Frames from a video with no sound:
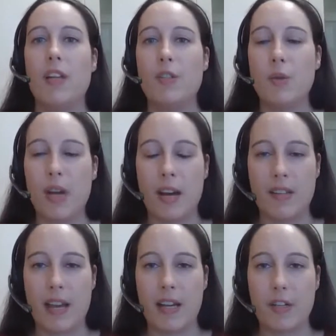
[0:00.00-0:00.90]
do
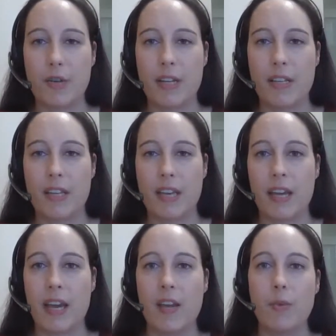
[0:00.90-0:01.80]
contact tracing,
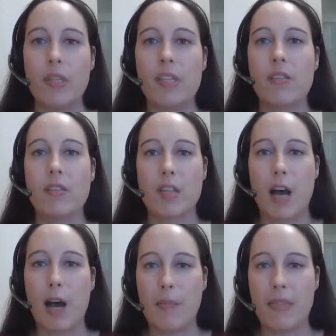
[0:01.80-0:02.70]
and really
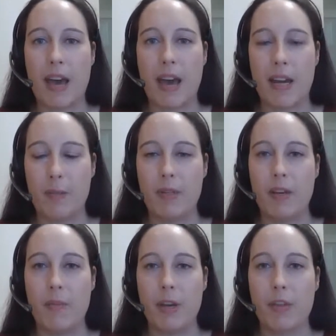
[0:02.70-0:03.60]
stop that
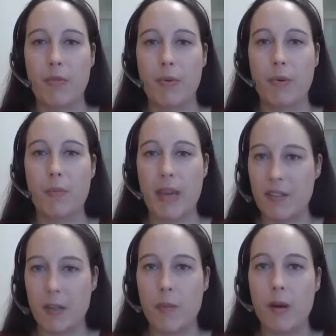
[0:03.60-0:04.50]
epidemic through
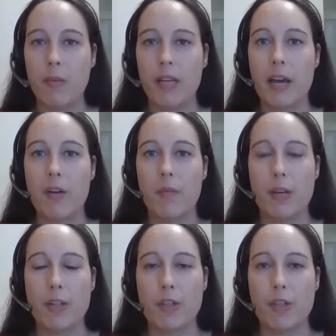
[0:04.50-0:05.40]
basic public health
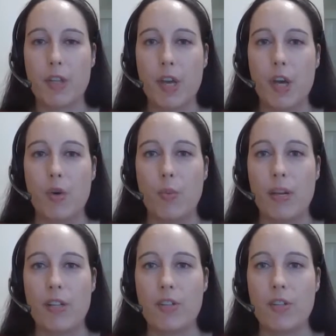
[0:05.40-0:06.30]
measures,
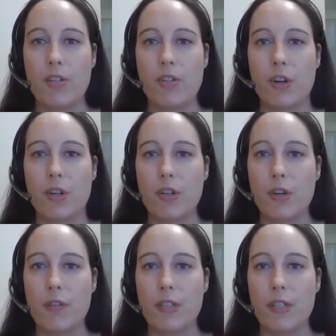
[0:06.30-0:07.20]
which
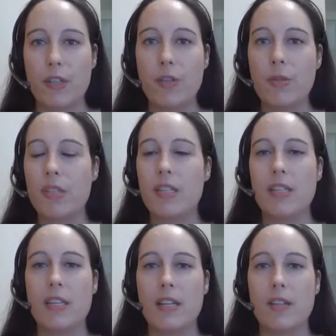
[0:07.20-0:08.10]
SARS-CoV-2, since
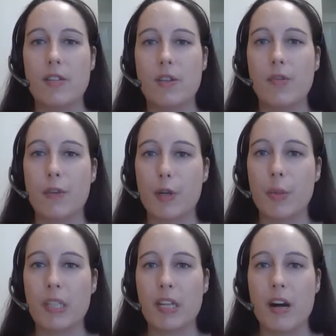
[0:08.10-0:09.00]
it so
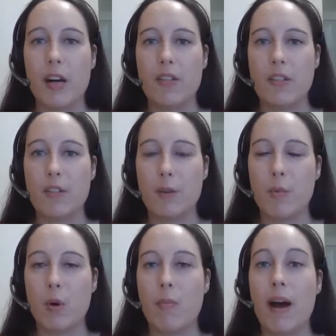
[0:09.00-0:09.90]
frequently causes a
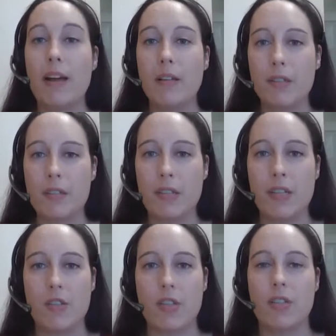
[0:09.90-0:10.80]
more mild
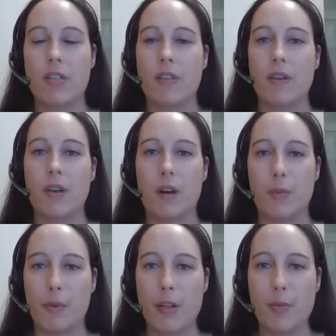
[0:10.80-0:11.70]
disease just in the upper
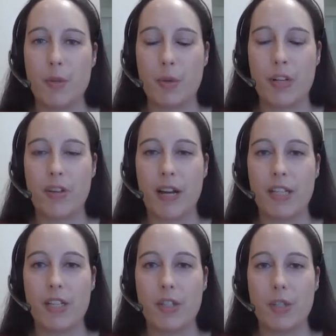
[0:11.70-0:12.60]
respiratory tract
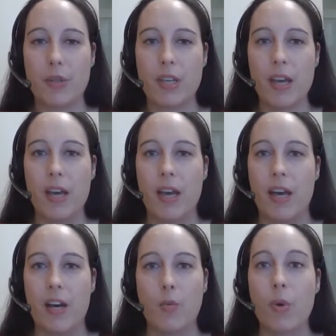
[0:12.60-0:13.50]
tissues,
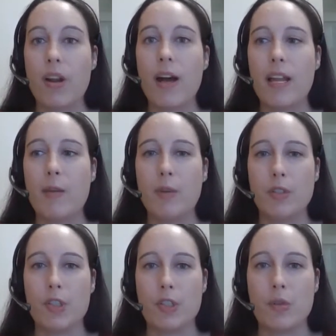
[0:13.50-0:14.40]
we're not able
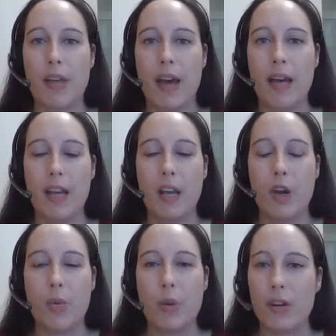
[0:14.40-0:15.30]
to do that.
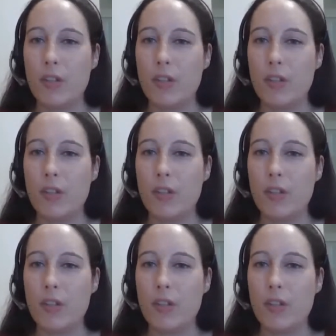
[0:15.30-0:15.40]
We